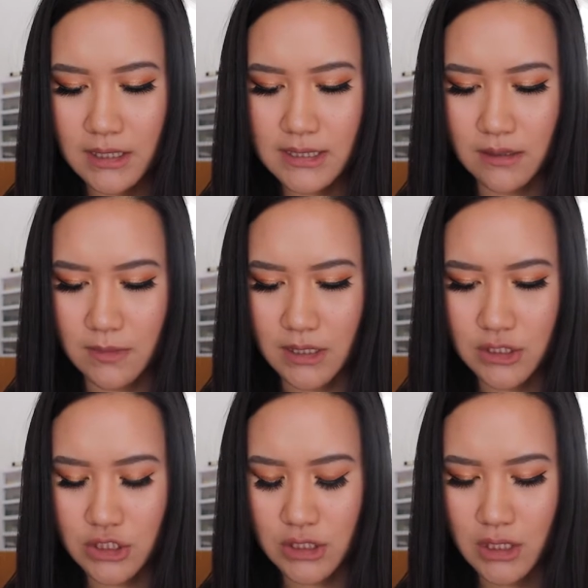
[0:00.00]
this
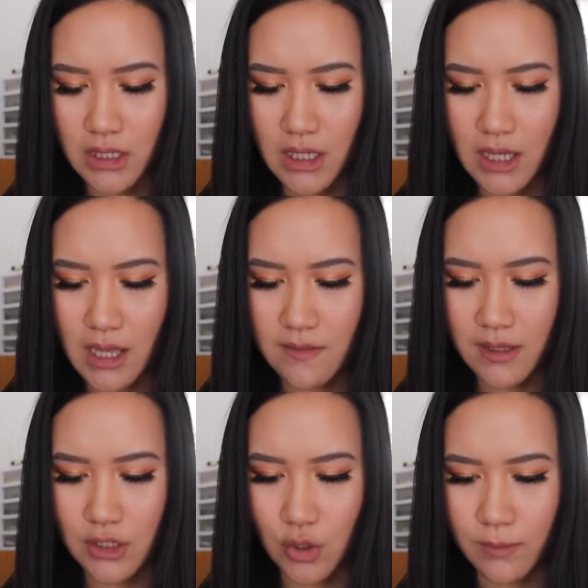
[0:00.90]
image and
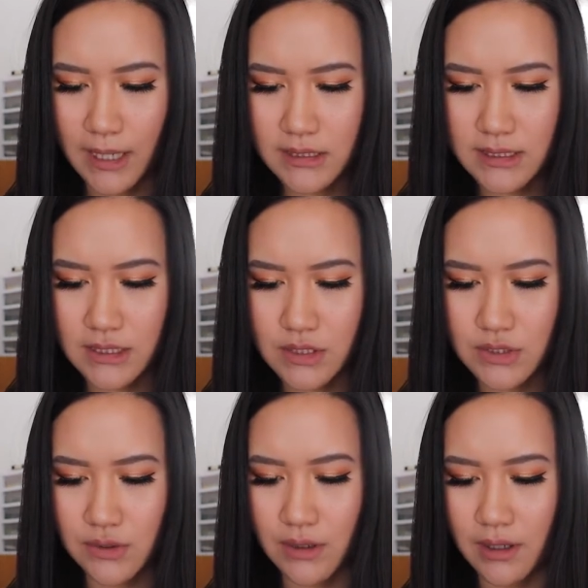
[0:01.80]
then go back to
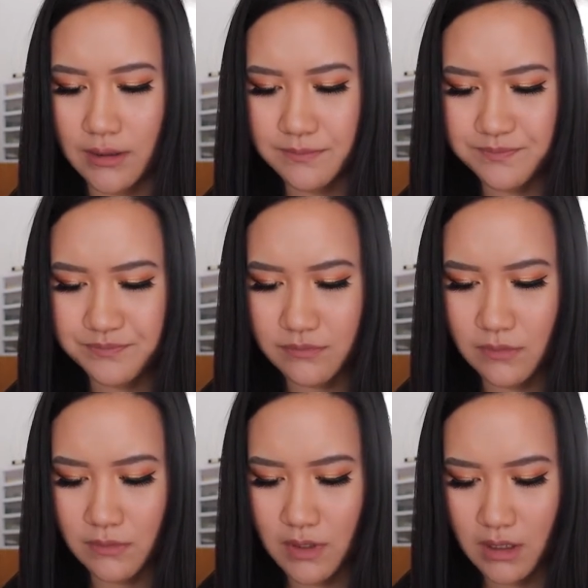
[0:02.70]
Instagram.
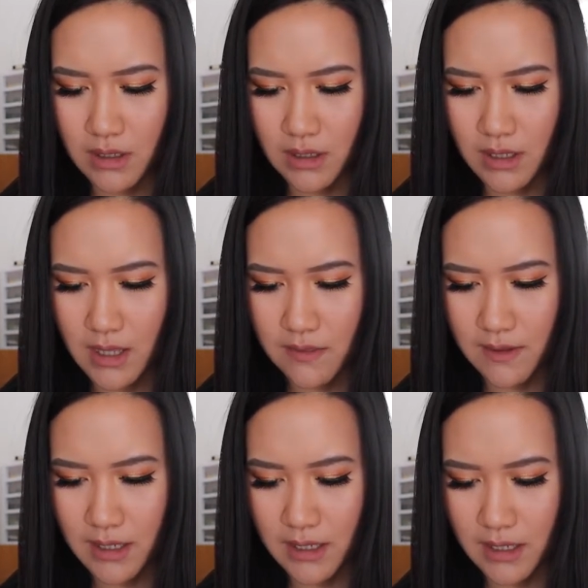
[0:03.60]
And
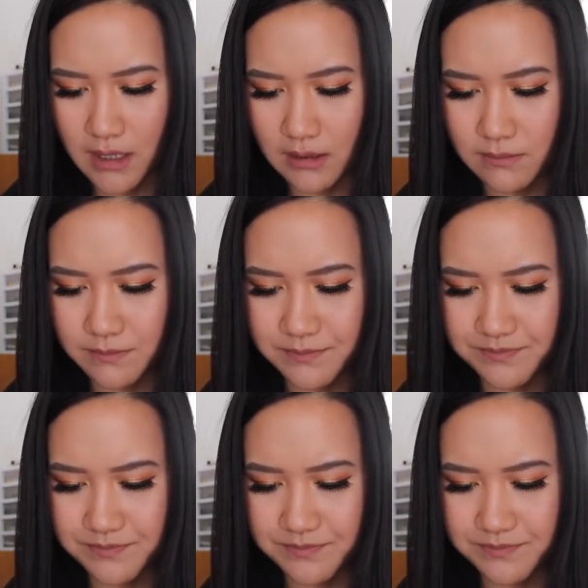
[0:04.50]
then